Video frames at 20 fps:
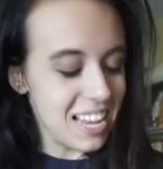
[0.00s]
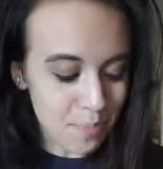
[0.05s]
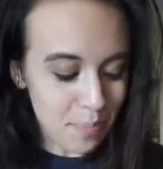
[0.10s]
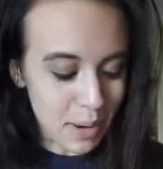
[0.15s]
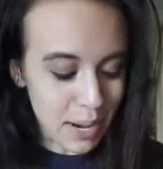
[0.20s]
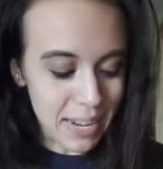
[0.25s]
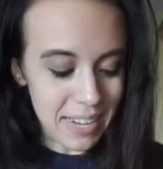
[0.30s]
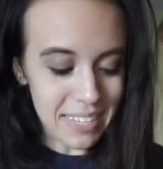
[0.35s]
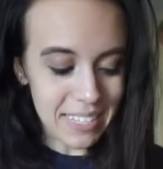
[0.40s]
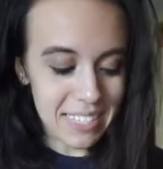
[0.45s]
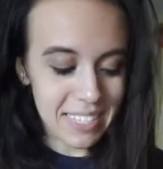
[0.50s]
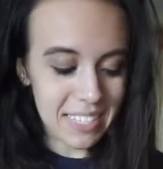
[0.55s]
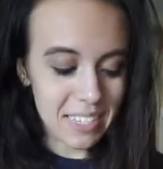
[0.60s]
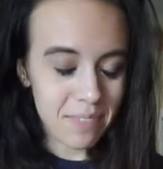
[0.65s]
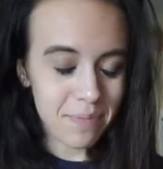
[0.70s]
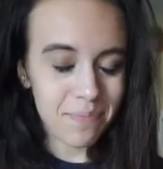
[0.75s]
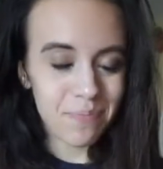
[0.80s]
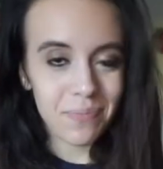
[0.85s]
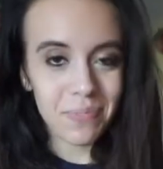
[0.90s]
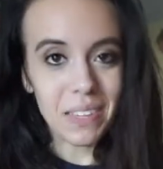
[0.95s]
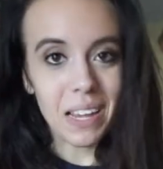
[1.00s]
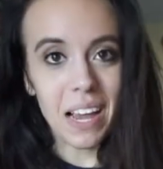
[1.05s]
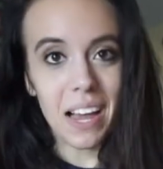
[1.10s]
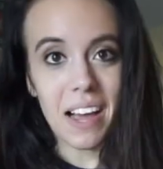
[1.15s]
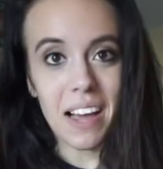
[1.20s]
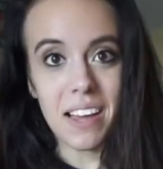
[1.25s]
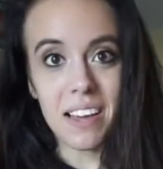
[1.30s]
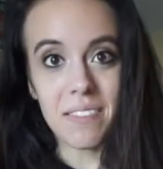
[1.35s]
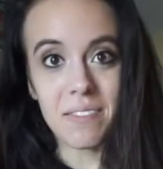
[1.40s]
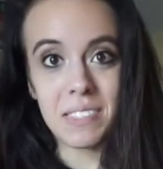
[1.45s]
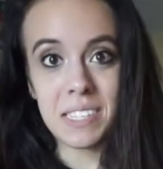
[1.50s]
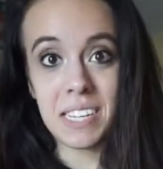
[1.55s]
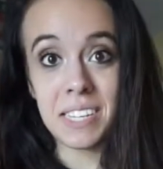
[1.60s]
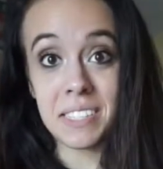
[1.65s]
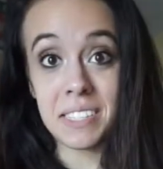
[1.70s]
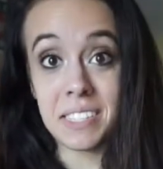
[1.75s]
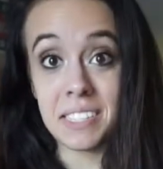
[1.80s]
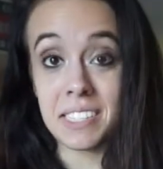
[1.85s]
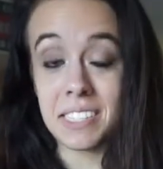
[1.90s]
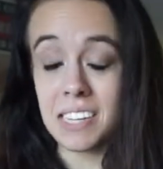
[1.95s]
But I've
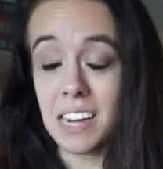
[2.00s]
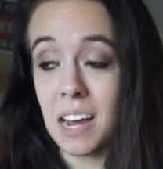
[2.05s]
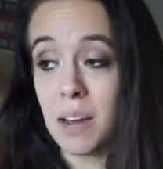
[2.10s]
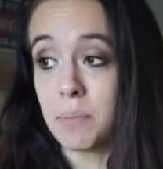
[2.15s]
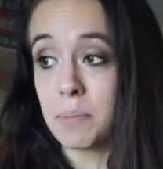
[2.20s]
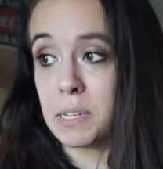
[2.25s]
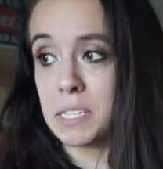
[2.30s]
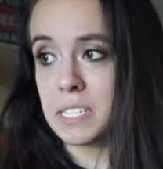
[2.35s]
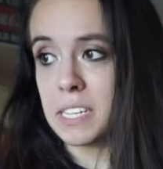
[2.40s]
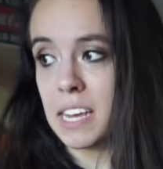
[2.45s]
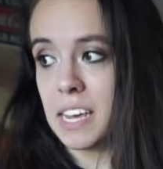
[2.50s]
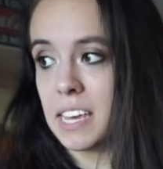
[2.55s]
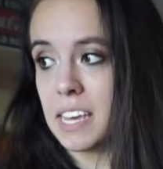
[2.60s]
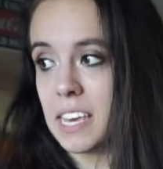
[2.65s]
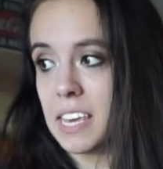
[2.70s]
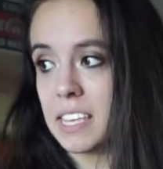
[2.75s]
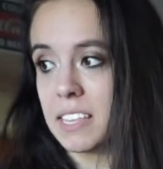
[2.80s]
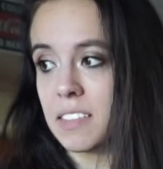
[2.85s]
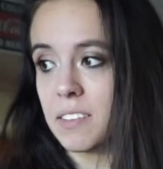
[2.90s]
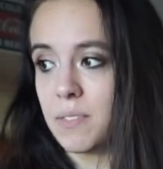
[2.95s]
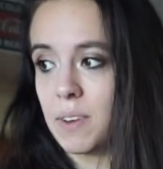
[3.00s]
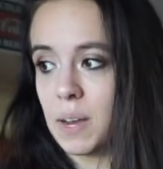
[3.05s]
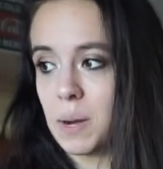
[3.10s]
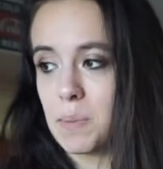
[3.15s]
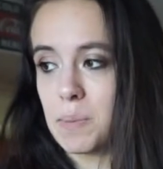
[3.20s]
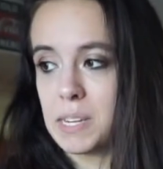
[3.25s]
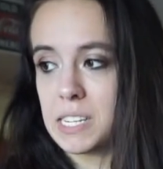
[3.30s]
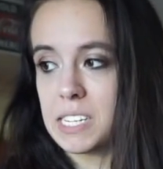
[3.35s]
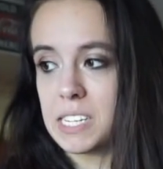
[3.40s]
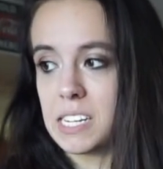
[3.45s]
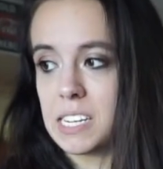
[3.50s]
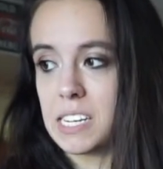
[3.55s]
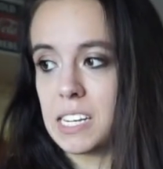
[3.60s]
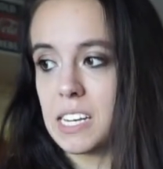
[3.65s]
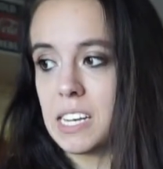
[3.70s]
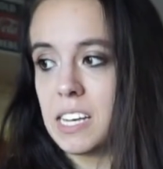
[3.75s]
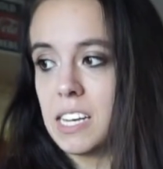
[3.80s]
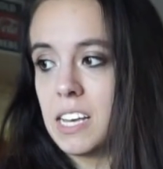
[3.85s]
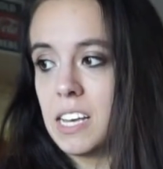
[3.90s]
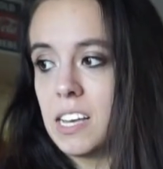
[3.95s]
since stopped taking the vitamin
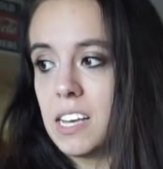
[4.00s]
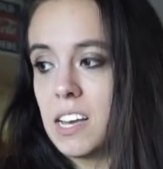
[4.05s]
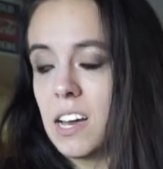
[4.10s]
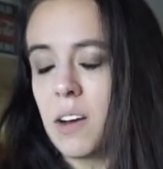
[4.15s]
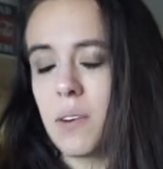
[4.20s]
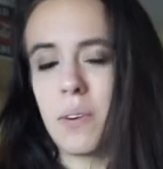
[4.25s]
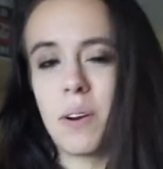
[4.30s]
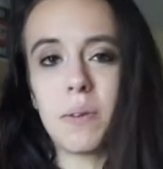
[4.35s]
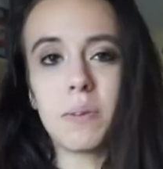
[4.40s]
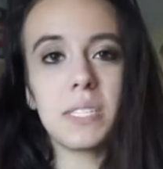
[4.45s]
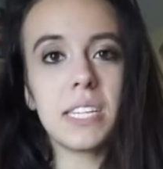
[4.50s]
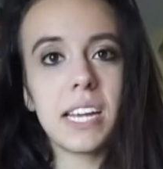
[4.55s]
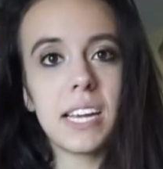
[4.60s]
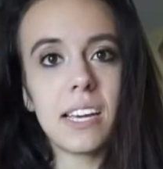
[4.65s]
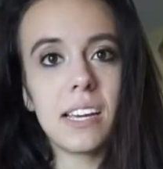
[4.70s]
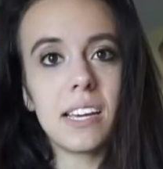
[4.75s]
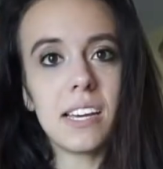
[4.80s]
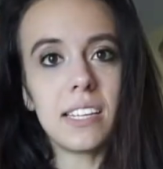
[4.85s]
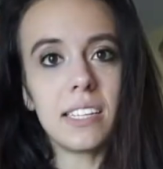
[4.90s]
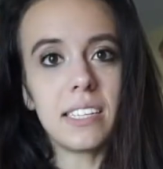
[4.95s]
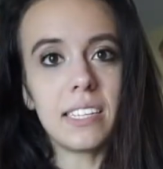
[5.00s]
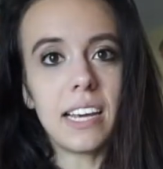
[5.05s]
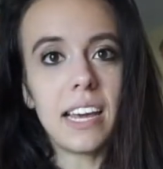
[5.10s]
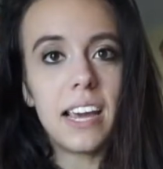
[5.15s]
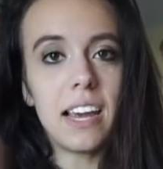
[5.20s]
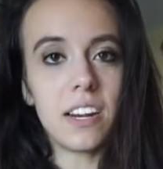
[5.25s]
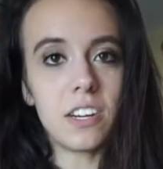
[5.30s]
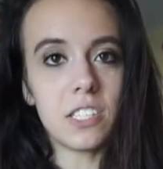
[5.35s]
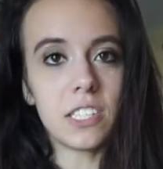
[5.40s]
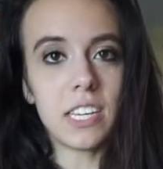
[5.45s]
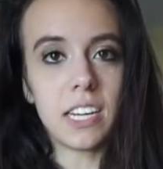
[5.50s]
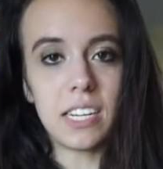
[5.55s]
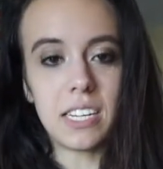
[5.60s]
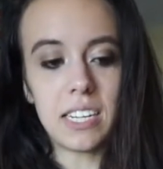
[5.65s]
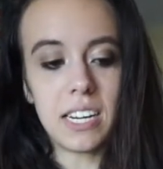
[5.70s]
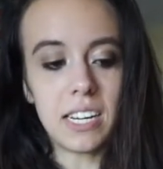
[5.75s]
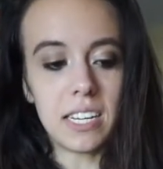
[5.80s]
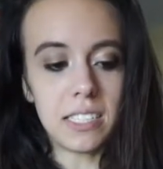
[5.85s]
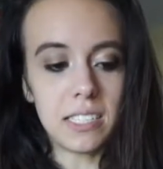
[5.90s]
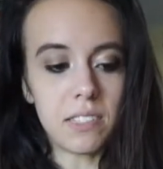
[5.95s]
D. Oh, and I was taking a like hair, skin,
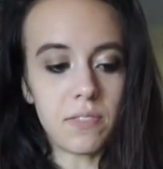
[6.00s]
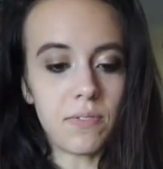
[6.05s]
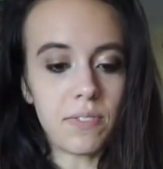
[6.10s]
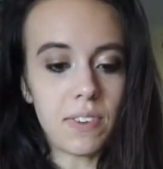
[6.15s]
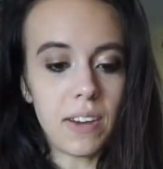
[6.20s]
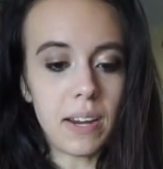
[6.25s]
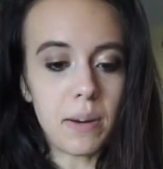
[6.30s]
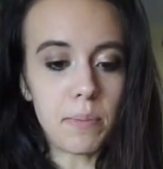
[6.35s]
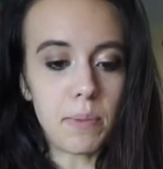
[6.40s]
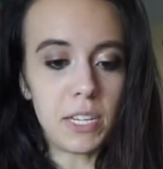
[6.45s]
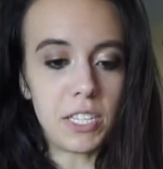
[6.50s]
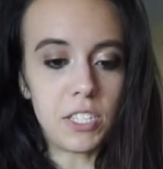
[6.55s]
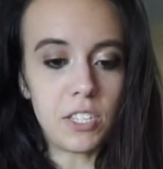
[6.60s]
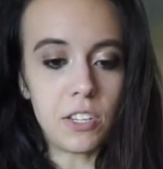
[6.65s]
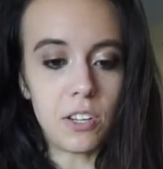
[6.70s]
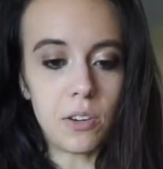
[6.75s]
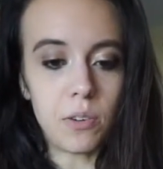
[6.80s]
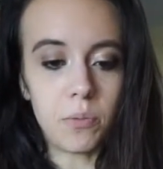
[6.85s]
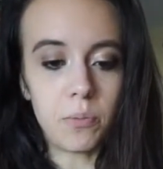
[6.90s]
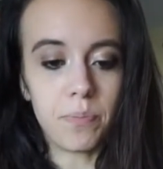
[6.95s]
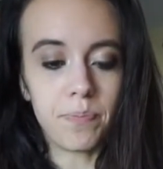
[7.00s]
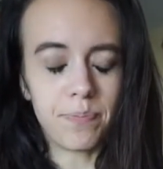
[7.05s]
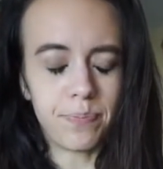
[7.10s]
and nails vitamin too.